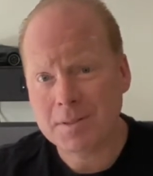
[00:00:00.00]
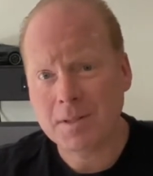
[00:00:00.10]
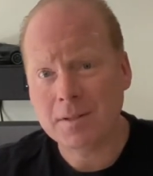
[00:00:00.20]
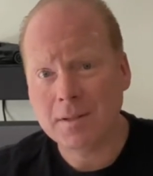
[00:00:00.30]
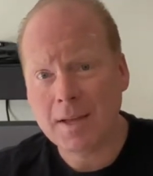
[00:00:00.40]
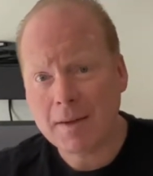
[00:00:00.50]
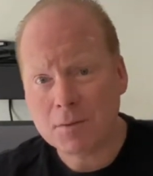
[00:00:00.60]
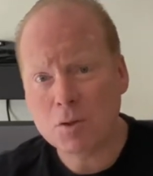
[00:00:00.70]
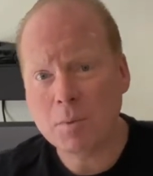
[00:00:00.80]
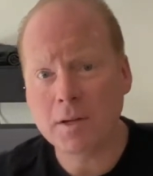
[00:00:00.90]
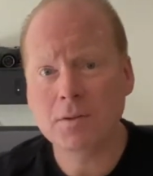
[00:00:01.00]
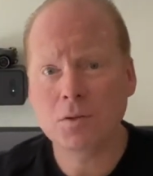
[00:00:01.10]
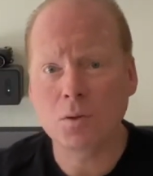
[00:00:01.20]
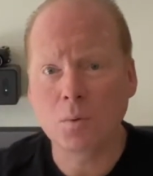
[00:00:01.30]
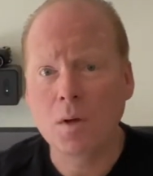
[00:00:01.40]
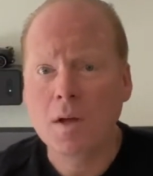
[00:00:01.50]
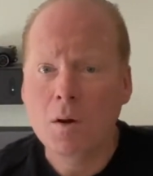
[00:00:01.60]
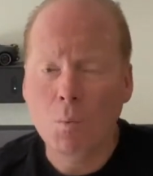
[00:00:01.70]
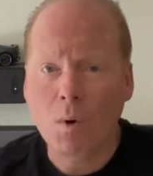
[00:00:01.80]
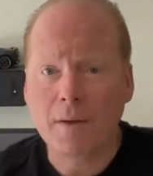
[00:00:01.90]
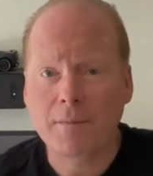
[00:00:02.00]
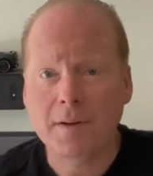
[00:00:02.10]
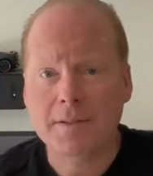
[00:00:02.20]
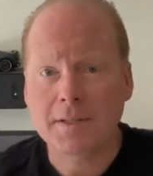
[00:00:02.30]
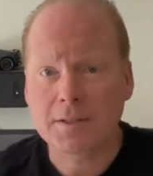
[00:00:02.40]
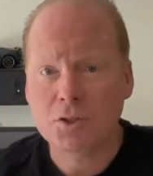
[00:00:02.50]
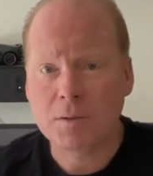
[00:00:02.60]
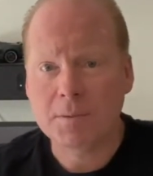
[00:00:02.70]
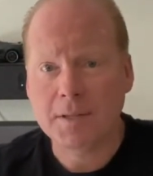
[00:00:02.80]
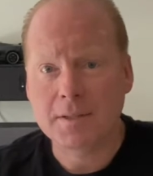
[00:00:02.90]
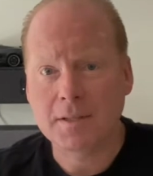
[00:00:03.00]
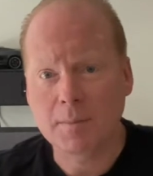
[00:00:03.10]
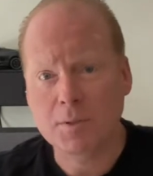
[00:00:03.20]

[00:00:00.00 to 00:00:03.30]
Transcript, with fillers: They, they have 2x2 Wi Fi 6 chipsets in them.